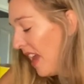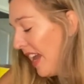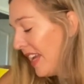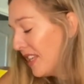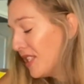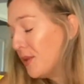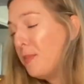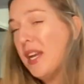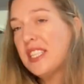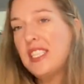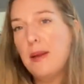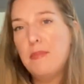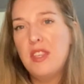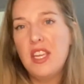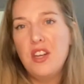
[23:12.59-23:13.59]
I also picked
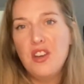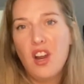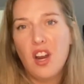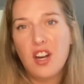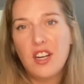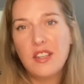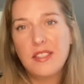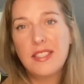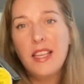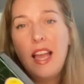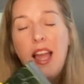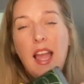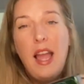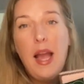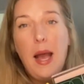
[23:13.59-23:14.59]
up the NARS
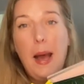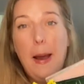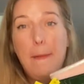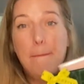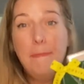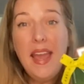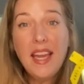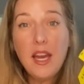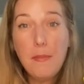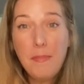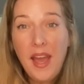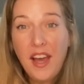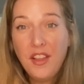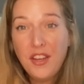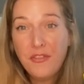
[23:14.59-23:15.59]
um, makeup
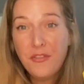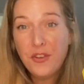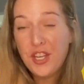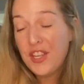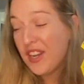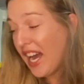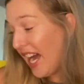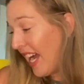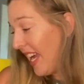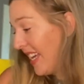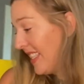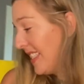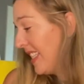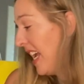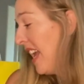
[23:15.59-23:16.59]
palette for you
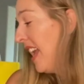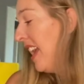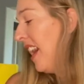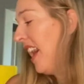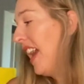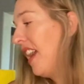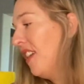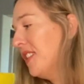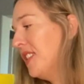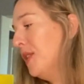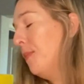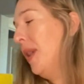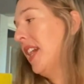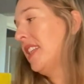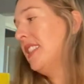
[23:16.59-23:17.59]
guys. I
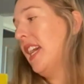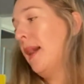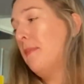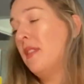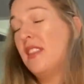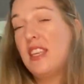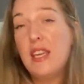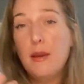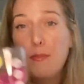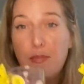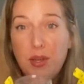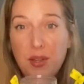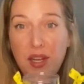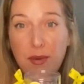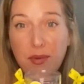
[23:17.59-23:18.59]
also picked up the
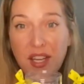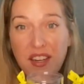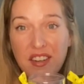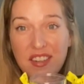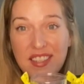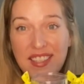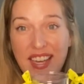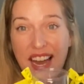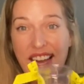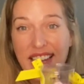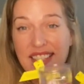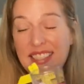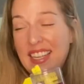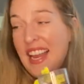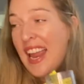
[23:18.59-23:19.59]
Beauty Blender
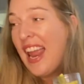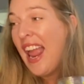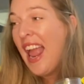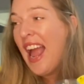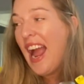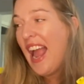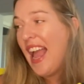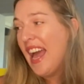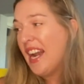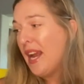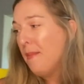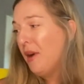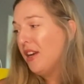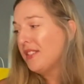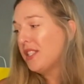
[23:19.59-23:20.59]
set. And
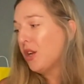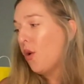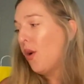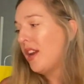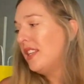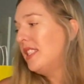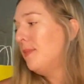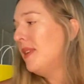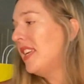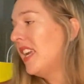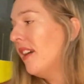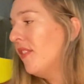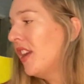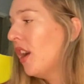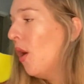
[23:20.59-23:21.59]
I'm also going to be
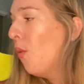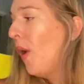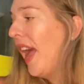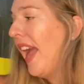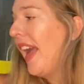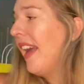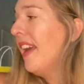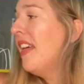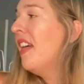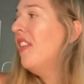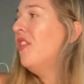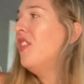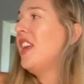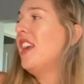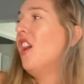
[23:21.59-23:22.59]
giving away
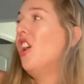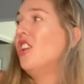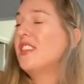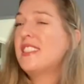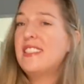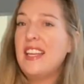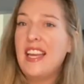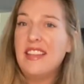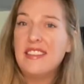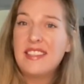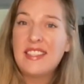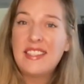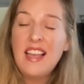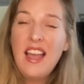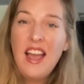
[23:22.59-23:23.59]
the All
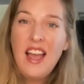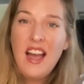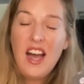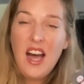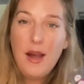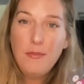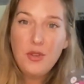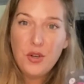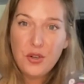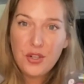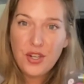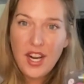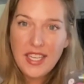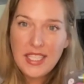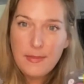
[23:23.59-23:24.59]
Saints um, little
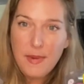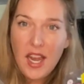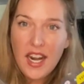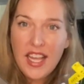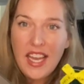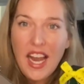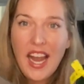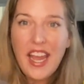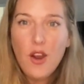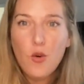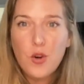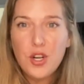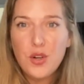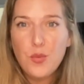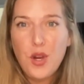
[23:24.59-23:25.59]
crossbody. I
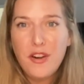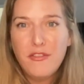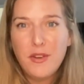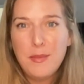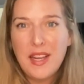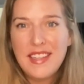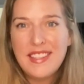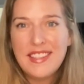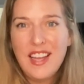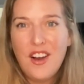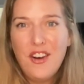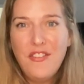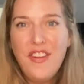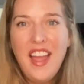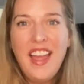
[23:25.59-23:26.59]
ordered one for
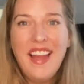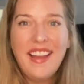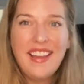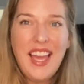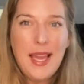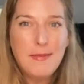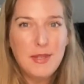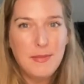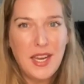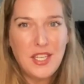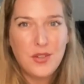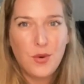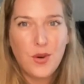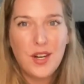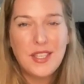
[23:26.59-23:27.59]
myself, came to my
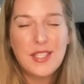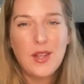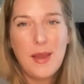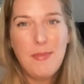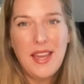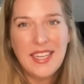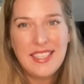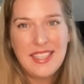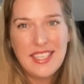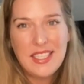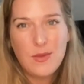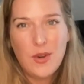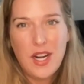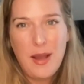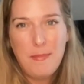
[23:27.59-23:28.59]
door, so I picked
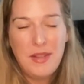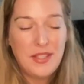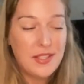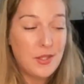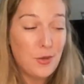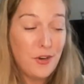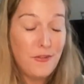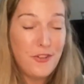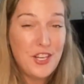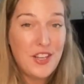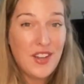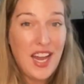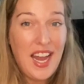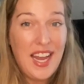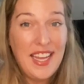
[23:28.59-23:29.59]
this one up in store for
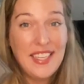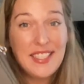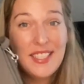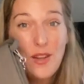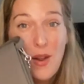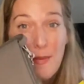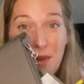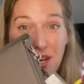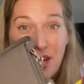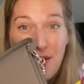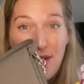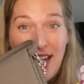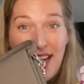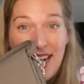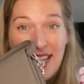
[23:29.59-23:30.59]
you guys. So I'm gonna
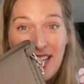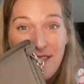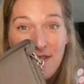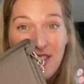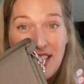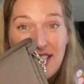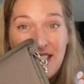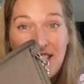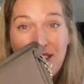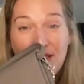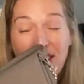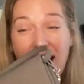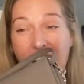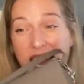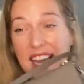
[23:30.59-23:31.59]
go ahead and give this to you
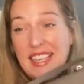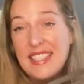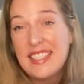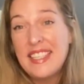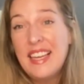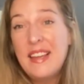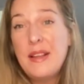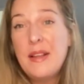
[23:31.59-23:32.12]
guys.